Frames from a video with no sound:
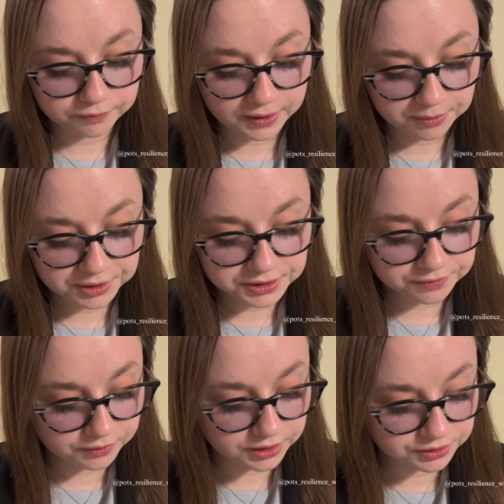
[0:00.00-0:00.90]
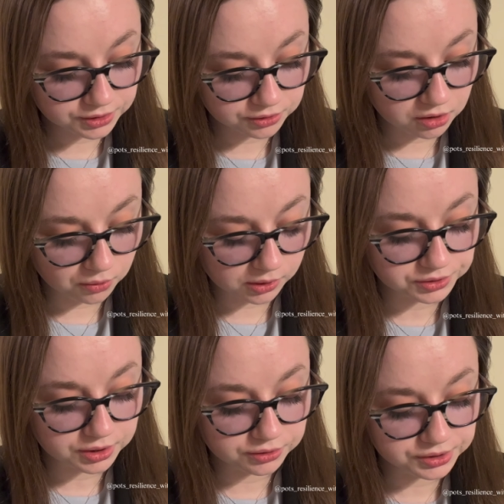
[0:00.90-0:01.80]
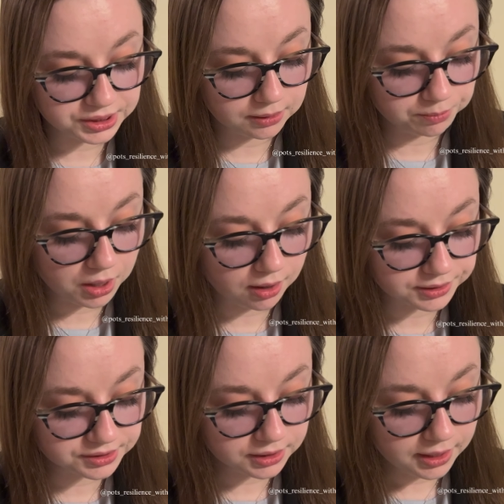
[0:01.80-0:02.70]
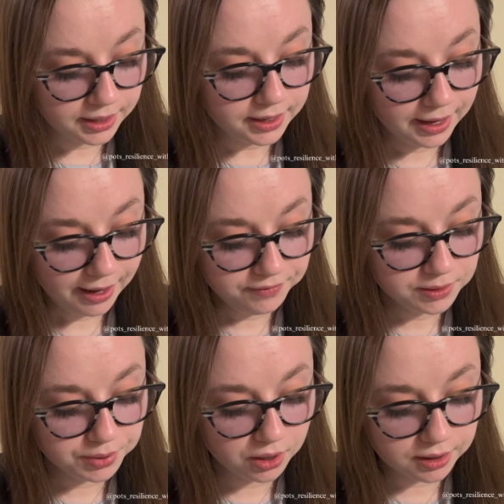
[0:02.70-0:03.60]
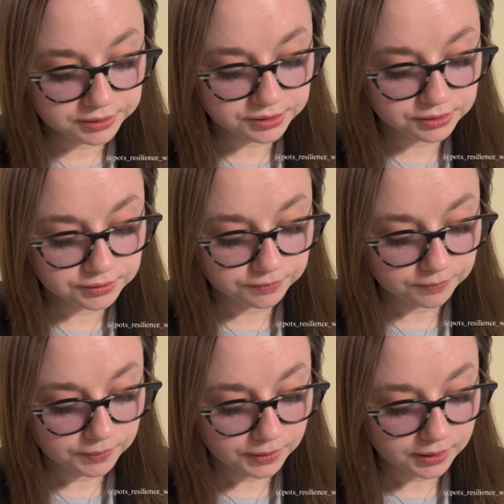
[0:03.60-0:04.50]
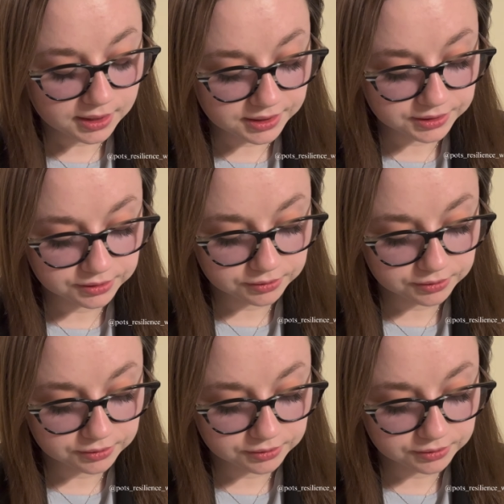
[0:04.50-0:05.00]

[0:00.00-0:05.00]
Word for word: families, friends, and coworkers understand POTS. Having POTS is